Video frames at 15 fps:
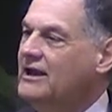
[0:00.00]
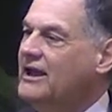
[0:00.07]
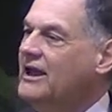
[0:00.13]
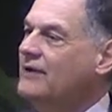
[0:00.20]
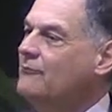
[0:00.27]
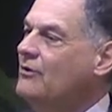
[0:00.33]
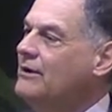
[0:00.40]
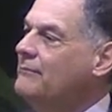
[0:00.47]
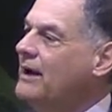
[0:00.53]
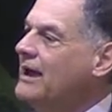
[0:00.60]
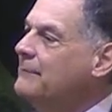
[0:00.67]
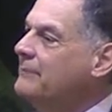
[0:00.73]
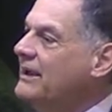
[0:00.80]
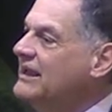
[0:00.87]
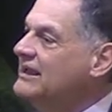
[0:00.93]
And we
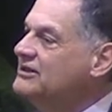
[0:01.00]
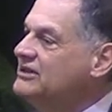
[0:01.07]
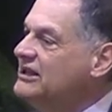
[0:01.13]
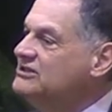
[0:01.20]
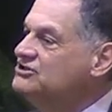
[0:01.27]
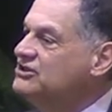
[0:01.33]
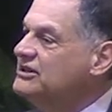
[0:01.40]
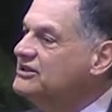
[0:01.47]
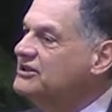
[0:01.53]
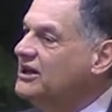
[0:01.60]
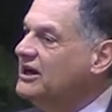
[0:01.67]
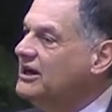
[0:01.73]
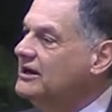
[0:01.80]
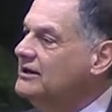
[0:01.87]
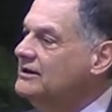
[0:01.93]
might pay attention
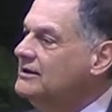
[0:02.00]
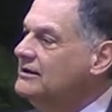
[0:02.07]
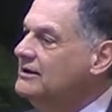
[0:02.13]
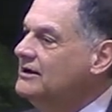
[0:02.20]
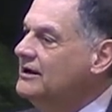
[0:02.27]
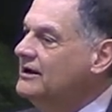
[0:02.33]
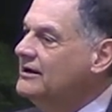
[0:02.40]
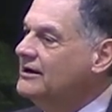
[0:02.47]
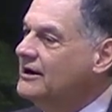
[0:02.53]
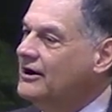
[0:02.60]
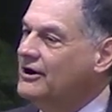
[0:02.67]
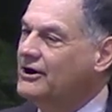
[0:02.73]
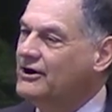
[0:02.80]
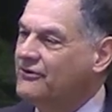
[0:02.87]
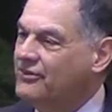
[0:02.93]
to
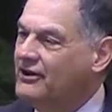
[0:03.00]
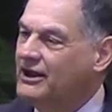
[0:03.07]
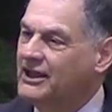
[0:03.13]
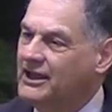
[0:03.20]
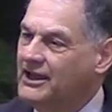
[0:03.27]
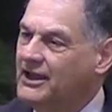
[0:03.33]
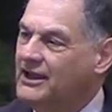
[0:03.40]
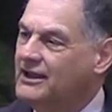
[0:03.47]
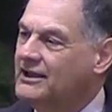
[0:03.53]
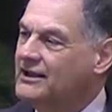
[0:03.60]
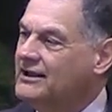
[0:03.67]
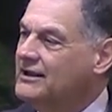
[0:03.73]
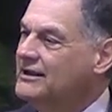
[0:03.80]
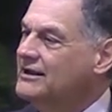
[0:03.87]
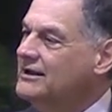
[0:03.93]
earthly
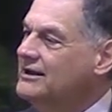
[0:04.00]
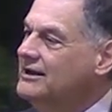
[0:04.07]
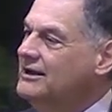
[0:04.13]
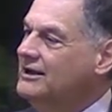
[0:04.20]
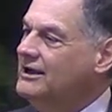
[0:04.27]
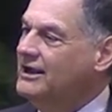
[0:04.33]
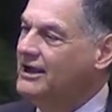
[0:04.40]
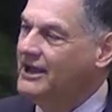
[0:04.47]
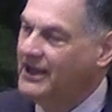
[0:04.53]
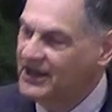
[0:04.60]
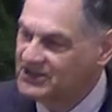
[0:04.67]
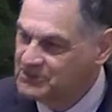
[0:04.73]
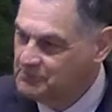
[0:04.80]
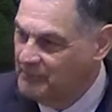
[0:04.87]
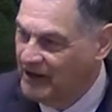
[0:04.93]

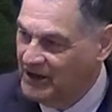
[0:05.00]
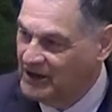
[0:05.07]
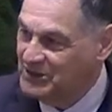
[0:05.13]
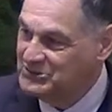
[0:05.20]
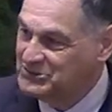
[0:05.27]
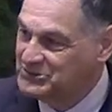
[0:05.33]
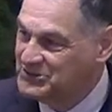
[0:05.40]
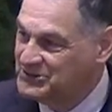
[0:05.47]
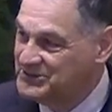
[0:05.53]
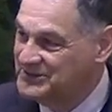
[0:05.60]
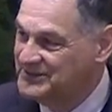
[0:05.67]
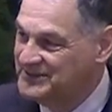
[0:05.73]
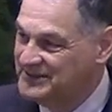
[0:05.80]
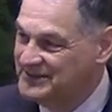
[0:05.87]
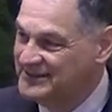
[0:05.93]
experts
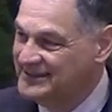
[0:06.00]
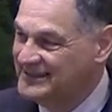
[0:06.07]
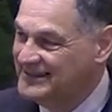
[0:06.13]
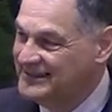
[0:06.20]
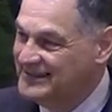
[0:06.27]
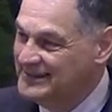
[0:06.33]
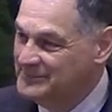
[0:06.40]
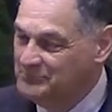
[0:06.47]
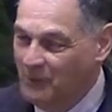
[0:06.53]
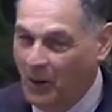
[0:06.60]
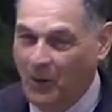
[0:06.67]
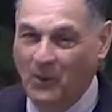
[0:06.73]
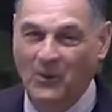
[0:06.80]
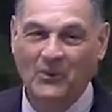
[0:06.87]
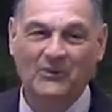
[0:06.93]

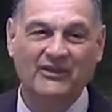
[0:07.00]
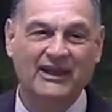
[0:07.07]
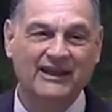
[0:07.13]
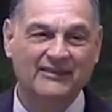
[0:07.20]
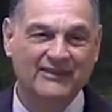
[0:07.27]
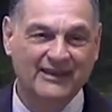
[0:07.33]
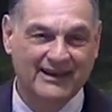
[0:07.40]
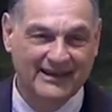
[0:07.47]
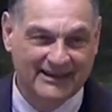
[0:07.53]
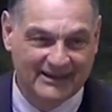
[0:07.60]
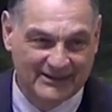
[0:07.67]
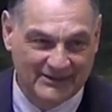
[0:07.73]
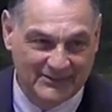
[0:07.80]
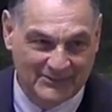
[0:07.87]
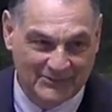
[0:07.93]
more than
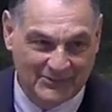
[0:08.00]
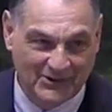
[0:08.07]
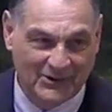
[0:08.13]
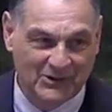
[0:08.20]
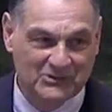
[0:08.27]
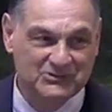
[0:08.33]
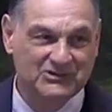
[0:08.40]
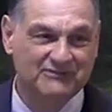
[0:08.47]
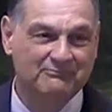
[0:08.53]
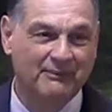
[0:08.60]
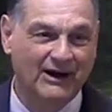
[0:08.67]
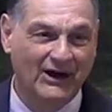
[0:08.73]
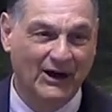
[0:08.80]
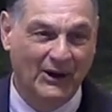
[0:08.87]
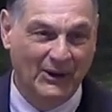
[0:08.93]
the words of
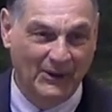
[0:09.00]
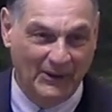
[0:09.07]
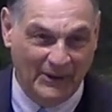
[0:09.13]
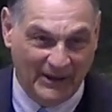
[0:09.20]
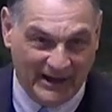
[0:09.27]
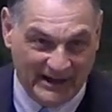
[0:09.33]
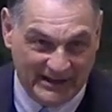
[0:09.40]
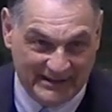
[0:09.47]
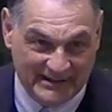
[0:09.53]
Paul